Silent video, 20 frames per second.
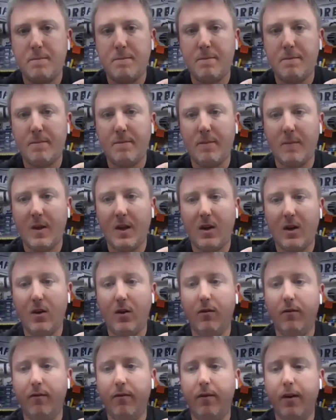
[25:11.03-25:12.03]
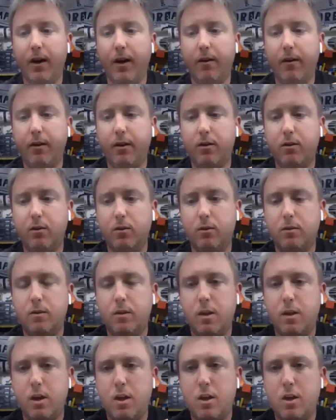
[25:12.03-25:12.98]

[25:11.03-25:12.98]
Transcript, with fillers: which is kind of nice. Very cool.